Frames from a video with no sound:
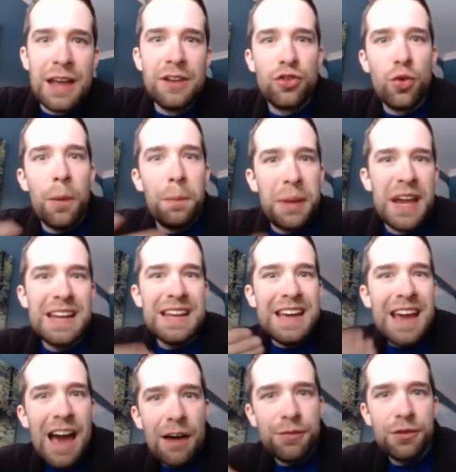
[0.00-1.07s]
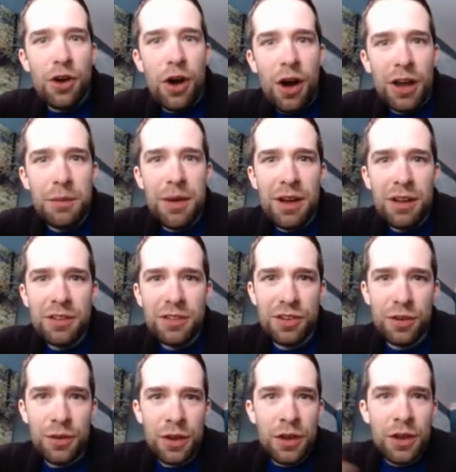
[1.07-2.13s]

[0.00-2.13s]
into a PDF document,